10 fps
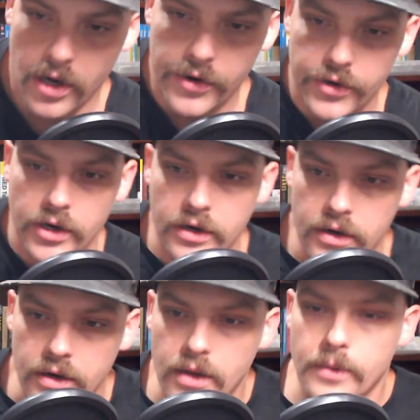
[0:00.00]
under
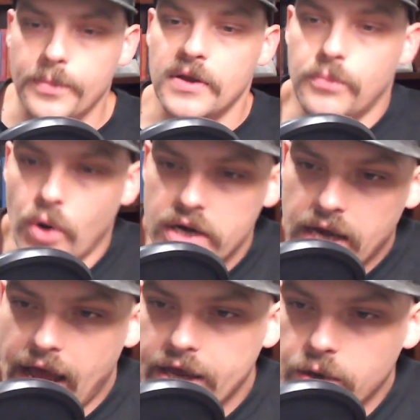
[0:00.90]

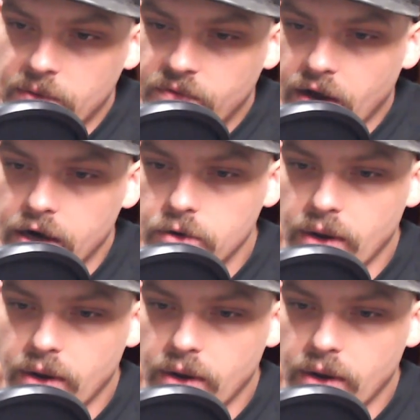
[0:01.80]
pinpointed accurate fire,